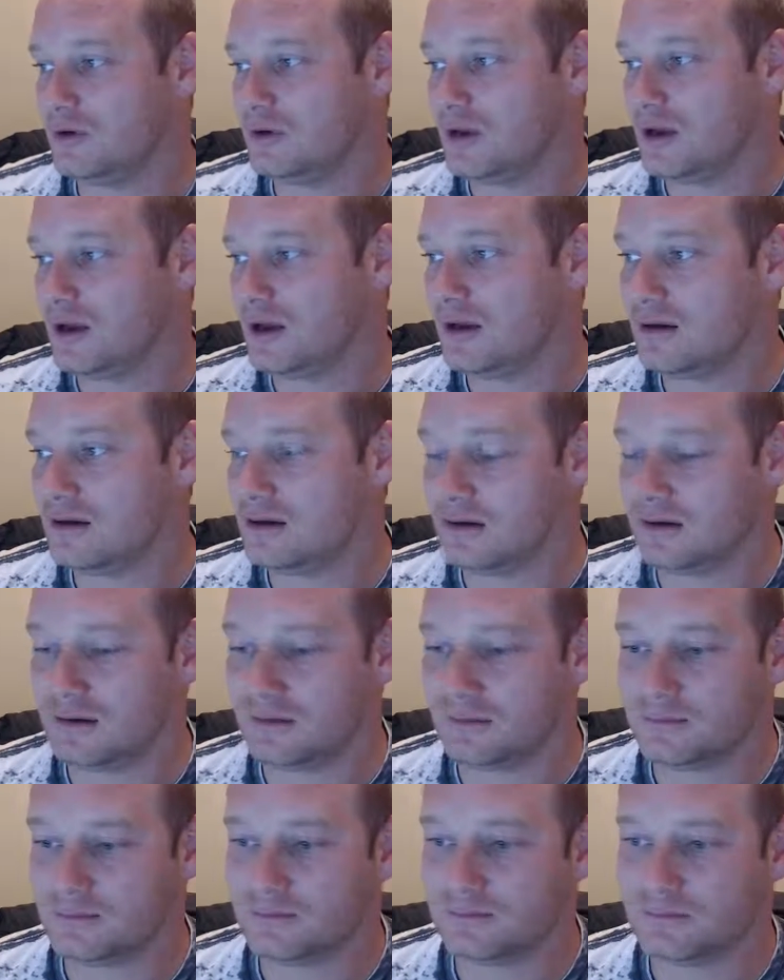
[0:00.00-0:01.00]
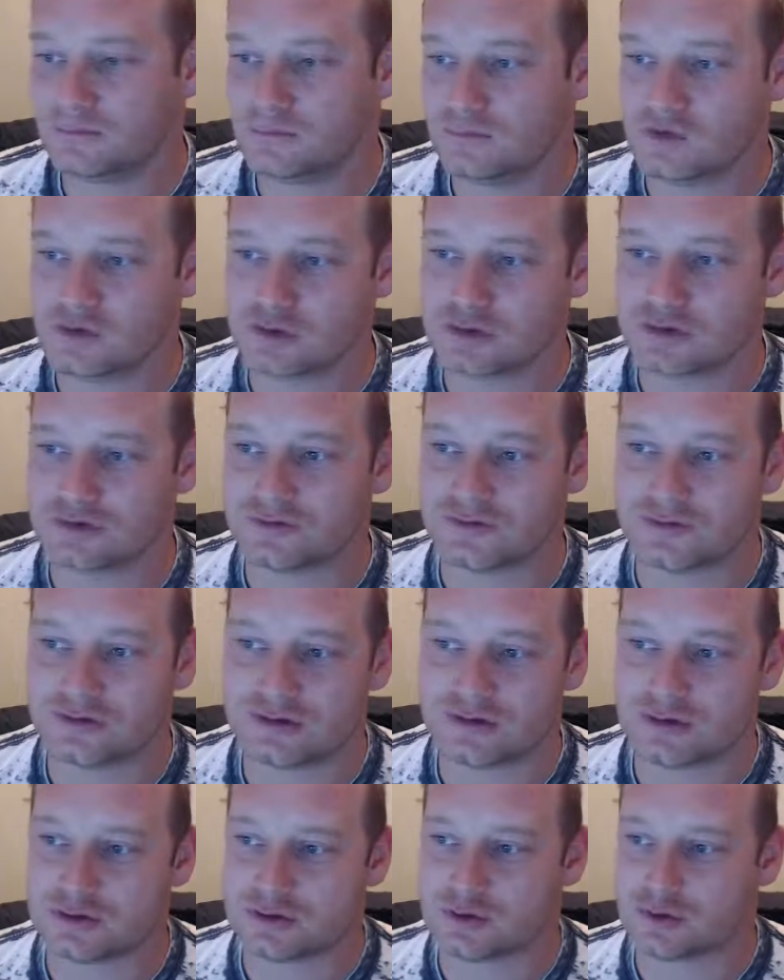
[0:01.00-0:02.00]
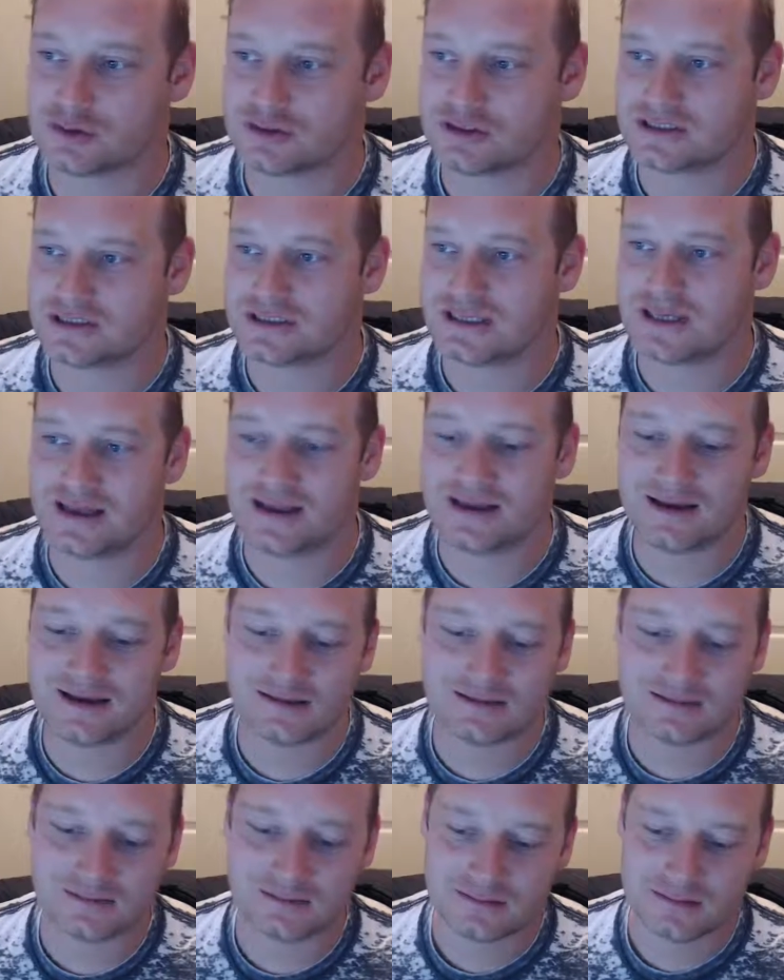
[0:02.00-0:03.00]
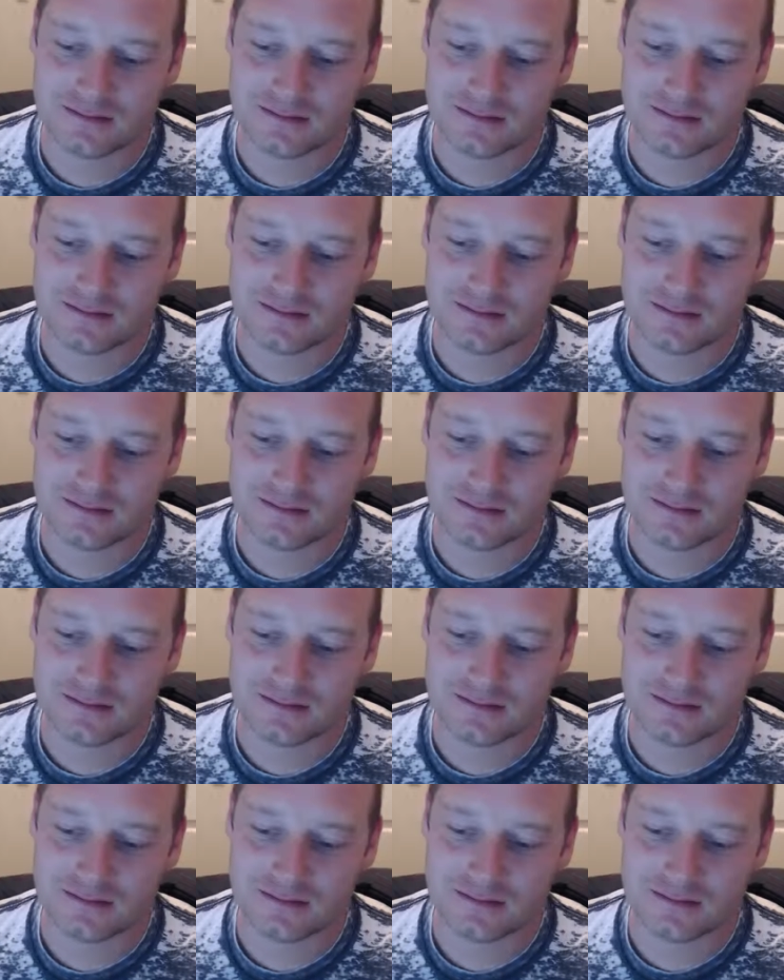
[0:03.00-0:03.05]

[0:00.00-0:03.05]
You got Georgia versus Georgia Tech.